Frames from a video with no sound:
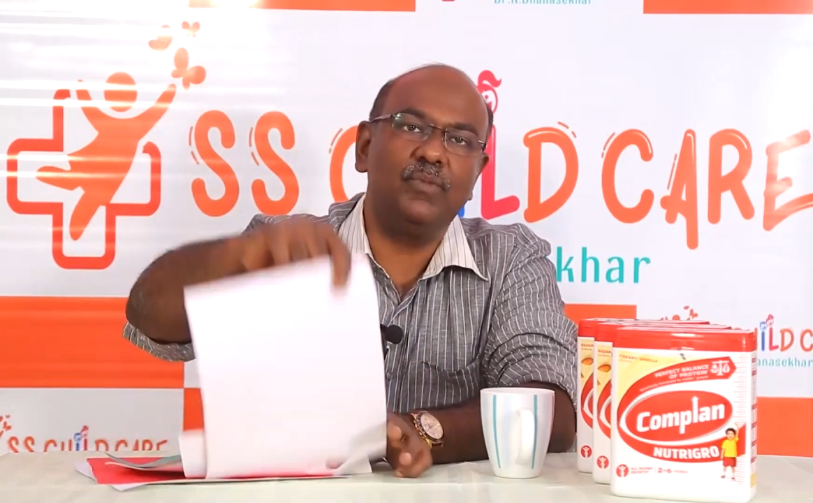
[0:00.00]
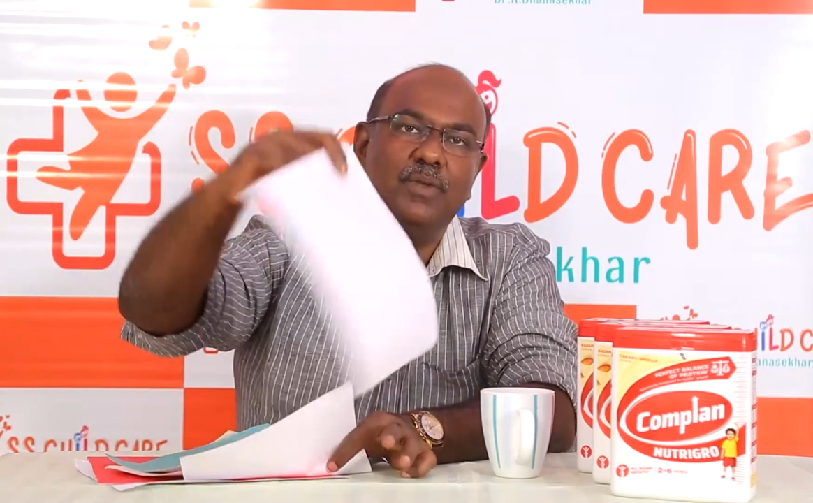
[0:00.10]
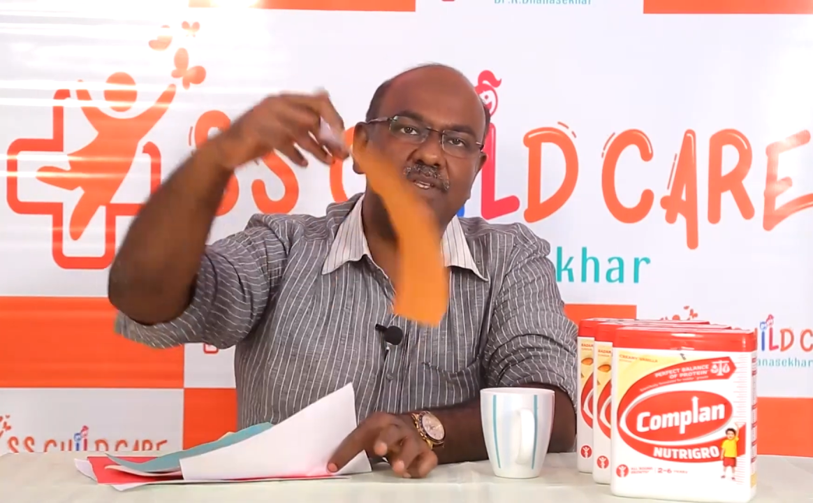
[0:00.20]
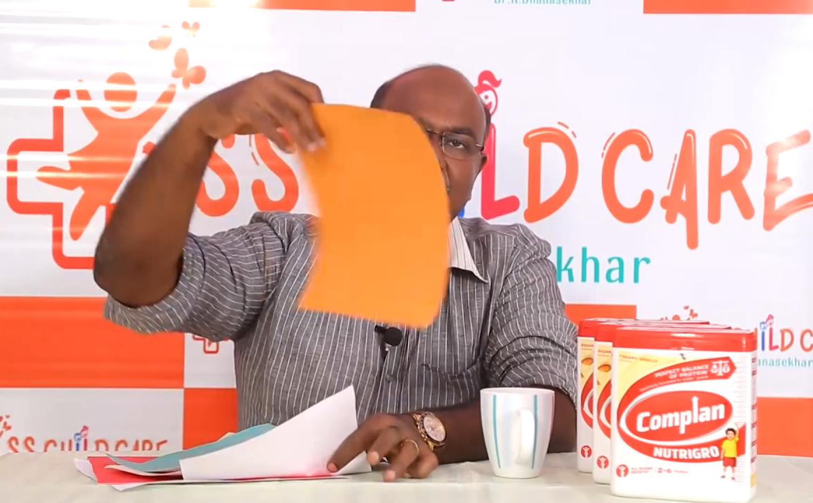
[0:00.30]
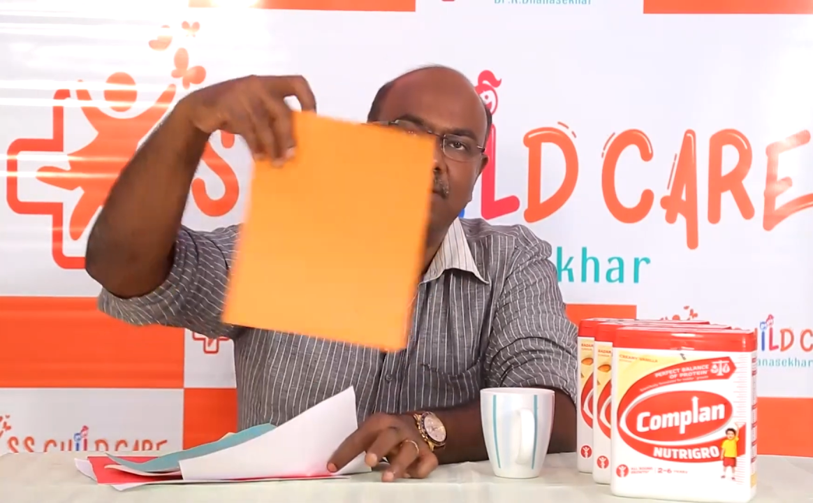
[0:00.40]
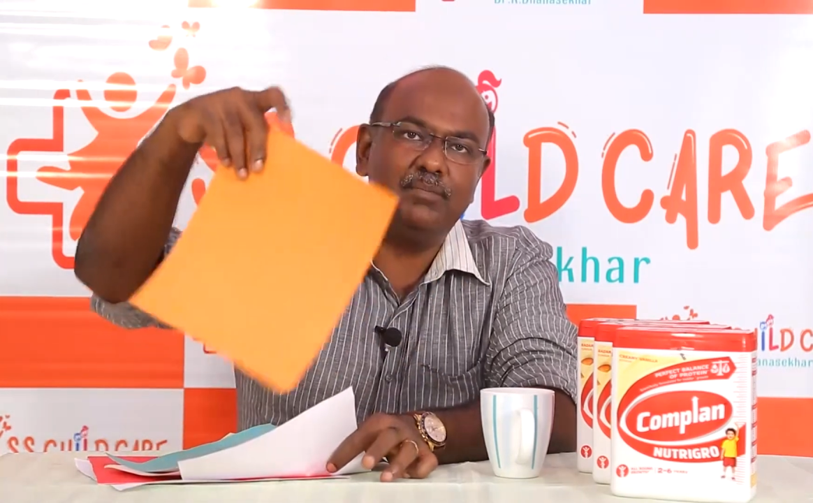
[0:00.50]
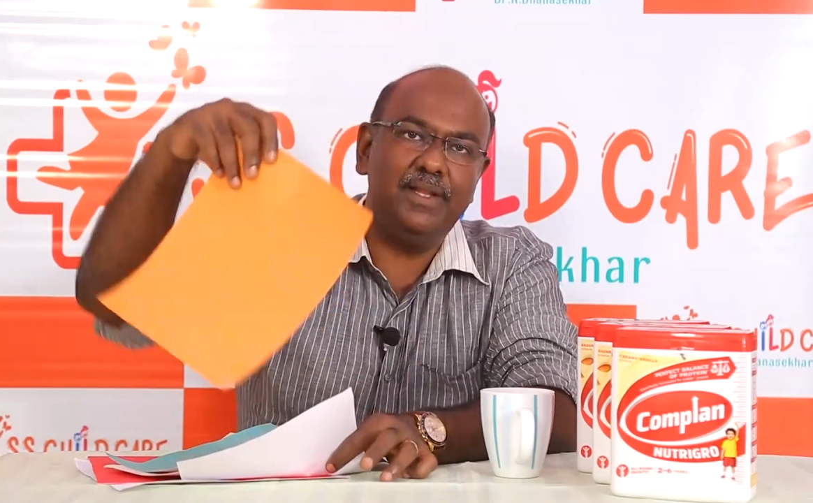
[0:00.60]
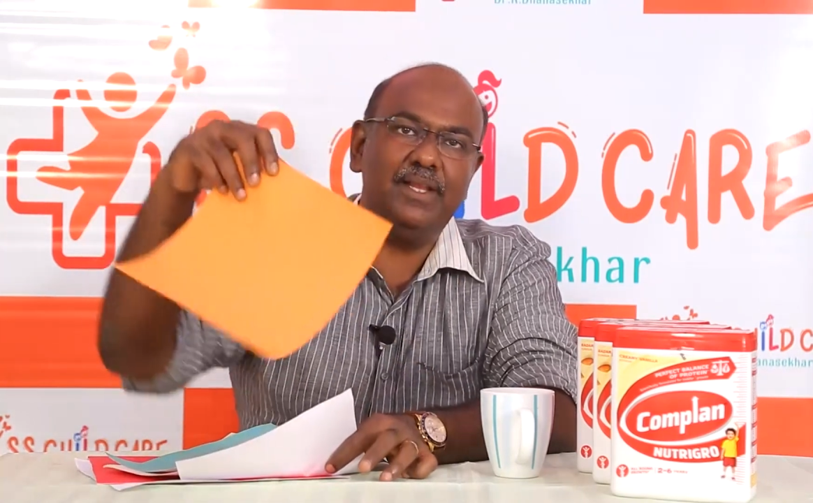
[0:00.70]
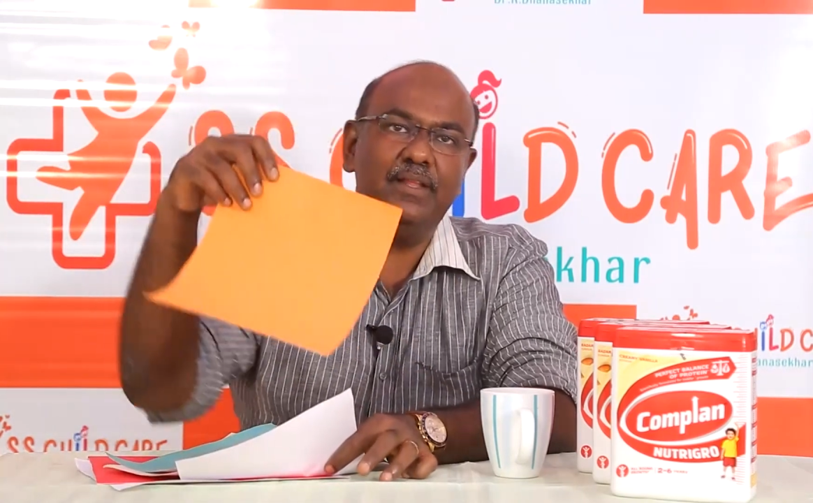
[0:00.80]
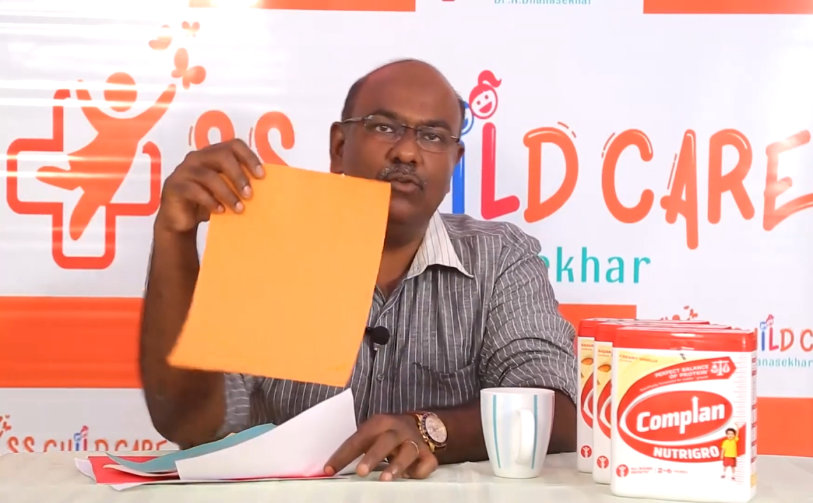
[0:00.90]
which is
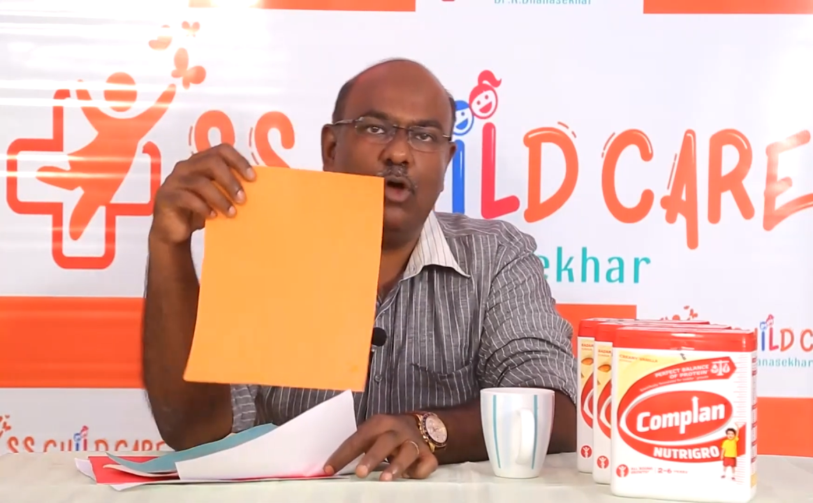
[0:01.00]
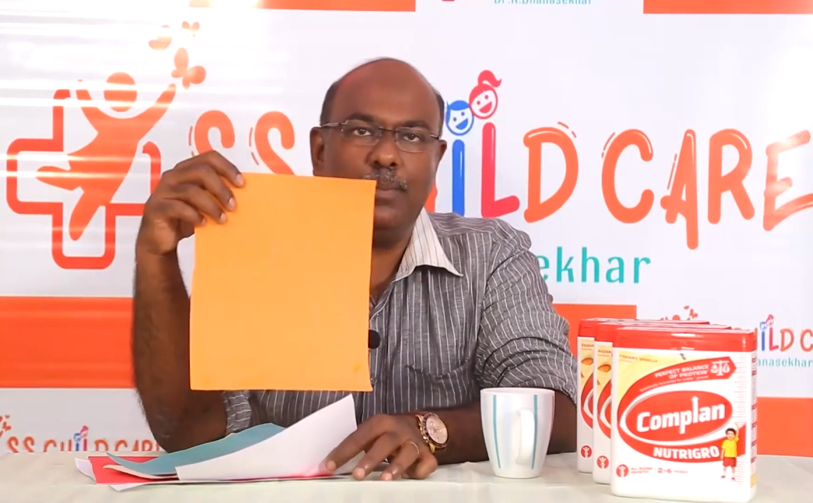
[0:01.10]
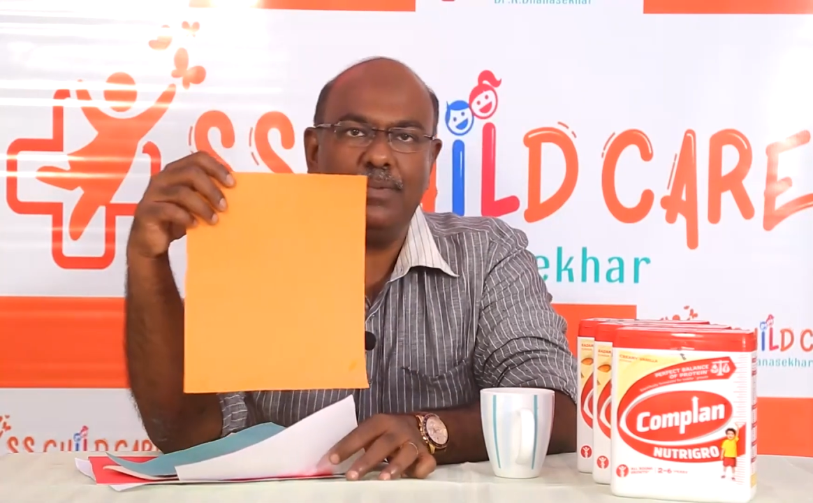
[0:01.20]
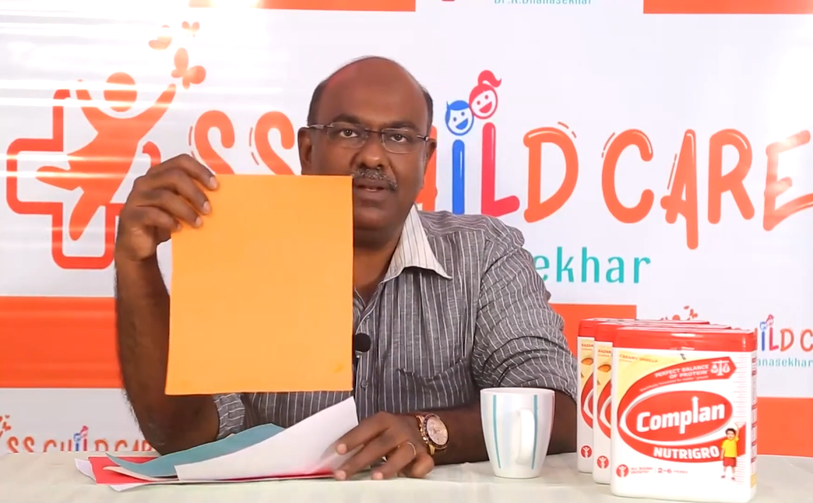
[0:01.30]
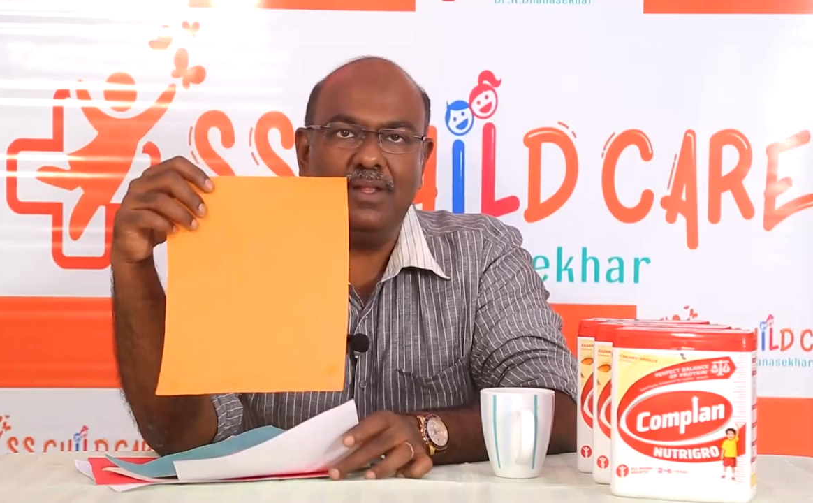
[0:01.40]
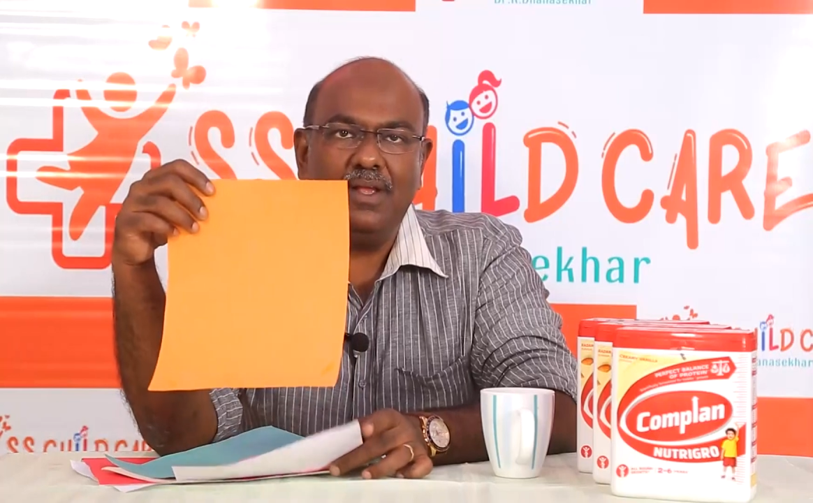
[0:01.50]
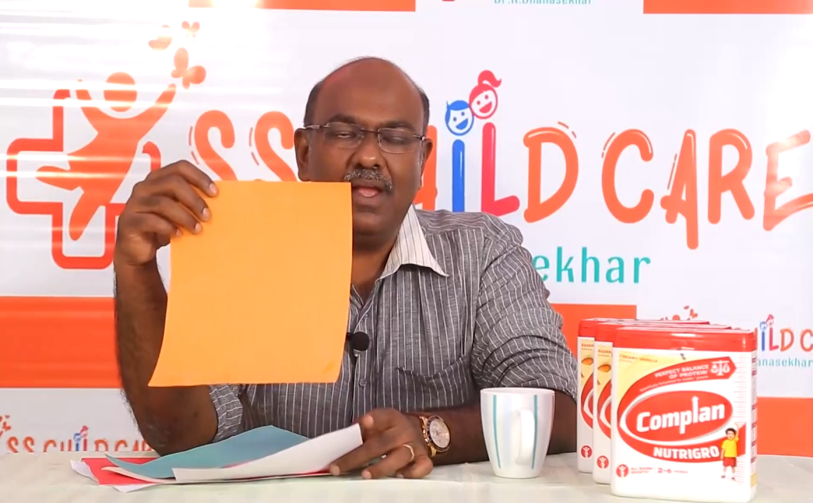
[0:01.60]
completely normal,